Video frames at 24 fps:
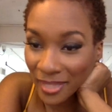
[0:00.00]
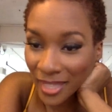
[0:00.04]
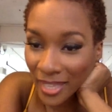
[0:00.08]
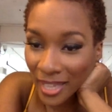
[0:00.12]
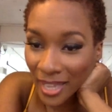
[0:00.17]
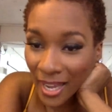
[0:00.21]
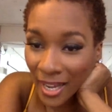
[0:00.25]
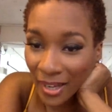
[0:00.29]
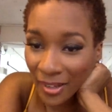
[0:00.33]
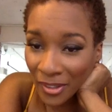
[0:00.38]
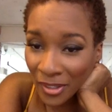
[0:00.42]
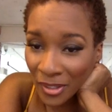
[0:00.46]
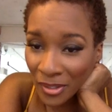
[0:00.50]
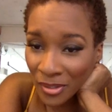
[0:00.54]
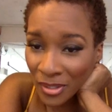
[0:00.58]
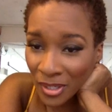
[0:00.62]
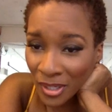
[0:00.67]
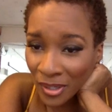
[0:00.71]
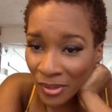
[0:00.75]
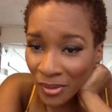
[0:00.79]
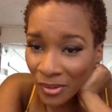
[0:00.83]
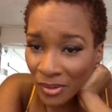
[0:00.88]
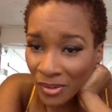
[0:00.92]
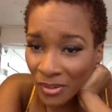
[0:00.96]
How do you
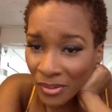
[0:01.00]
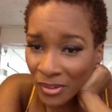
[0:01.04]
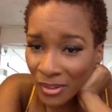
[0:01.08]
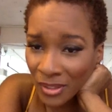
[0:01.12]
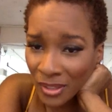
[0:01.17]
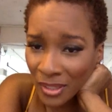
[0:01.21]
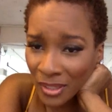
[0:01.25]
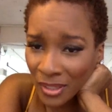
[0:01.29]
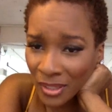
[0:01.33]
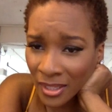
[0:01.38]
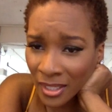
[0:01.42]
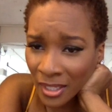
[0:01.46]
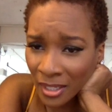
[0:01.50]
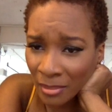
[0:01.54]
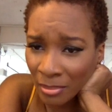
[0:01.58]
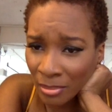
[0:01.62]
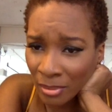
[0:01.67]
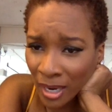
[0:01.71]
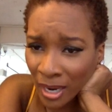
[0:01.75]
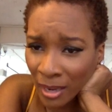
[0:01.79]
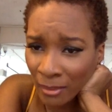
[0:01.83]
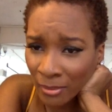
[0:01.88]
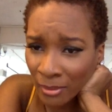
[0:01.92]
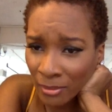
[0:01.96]
know their
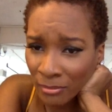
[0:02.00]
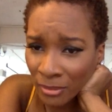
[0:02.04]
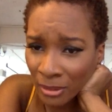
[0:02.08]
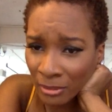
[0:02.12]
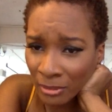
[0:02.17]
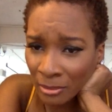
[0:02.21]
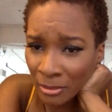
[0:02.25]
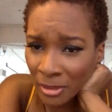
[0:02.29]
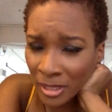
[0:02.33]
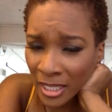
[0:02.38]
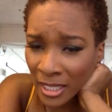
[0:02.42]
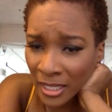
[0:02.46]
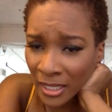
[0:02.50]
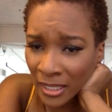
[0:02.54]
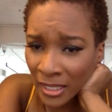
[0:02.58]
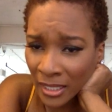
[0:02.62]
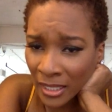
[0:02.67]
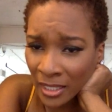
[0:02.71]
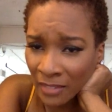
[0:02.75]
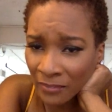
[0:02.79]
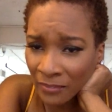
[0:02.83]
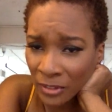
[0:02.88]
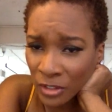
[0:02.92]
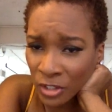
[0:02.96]
problem from the beginning
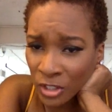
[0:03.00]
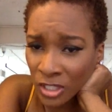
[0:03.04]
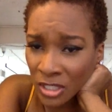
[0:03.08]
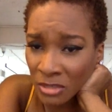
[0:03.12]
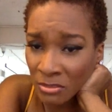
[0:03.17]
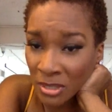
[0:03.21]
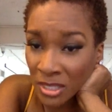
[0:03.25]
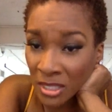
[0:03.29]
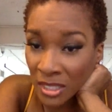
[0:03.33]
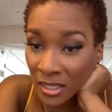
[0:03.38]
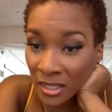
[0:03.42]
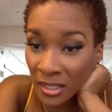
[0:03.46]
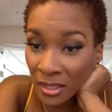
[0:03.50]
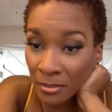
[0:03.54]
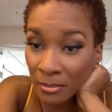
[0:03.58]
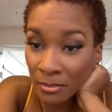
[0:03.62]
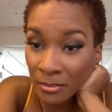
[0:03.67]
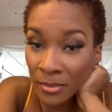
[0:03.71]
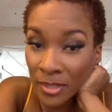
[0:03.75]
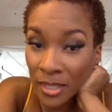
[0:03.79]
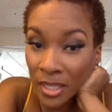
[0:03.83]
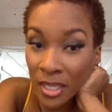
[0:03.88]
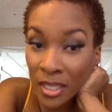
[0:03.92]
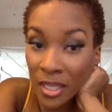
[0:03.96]
if you're just meeting them?
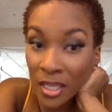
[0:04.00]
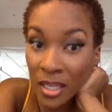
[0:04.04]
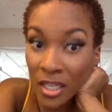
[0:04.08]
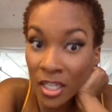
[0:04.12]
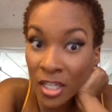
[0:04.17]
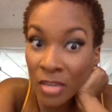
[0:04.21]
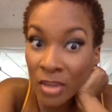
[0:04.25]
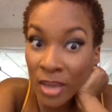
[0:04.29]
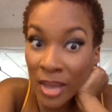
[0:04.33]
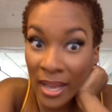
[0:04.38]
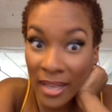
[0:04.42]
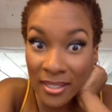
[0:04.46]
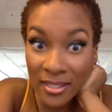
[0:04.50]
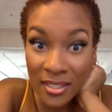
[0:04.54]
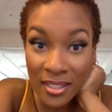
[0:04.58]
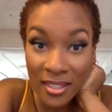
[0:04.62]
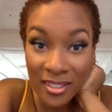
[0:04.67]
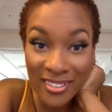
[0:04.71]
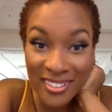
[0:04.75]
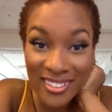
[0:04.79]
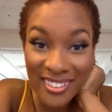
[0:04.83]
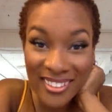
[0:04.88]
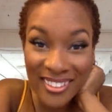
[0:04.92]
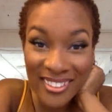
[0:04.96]
You ask.
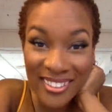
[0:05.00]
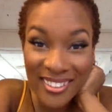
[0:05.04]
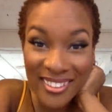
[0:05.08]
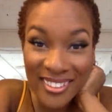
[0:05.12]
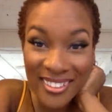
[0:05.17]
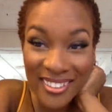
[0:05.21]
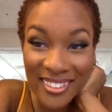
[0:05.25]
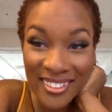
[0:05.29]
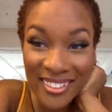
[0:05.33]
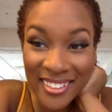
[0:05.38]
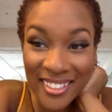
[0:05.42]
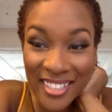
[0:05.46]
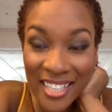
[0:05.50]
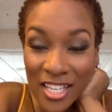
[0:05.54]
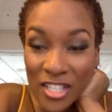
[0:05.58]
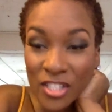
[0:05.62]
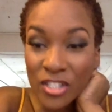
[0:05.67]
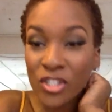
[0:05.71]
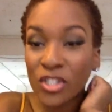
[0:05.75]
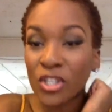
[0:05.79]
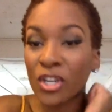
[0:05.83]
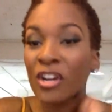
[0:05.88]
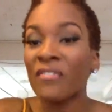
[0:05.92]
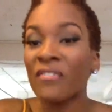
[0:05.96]

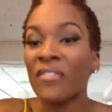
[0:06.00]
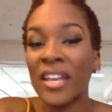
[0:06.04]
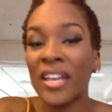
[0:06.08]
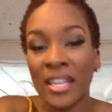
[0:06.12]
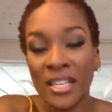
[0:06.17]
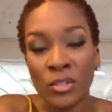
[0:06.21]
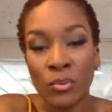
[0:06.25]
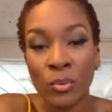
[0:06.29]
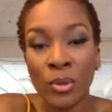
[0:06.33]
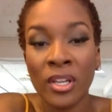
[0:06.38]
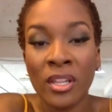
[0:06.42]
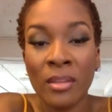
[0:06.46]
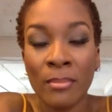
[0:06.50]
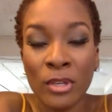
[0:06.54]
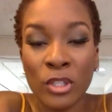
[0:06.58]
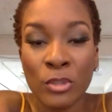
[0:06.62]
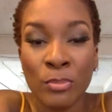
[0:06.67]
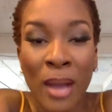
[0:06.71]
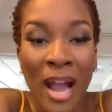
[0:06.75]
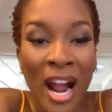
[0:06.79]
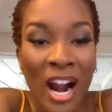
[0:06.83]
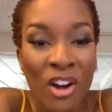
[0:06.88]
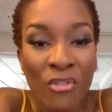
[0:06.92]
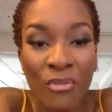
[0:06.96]
Surveying is one of the
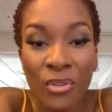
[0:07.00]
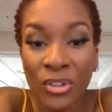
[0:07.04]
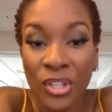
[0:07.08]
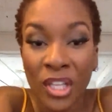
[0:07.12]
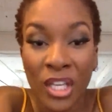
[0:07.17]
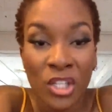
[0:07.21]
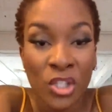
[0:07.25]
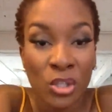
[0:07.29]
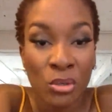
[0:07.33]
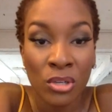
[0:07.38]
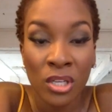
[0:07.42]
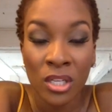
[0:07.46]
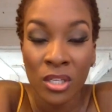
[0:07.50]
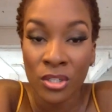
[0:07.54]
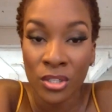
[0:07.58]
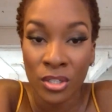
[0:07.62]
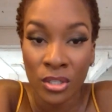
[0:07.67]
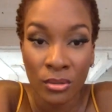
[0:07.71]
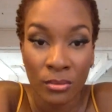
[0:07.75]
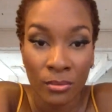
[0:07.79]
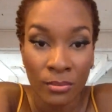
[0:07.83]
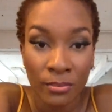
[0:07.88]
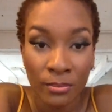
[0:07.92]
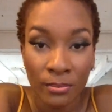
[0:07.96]
most powerful things you can
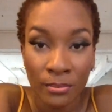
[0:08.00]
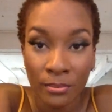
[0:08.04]
do.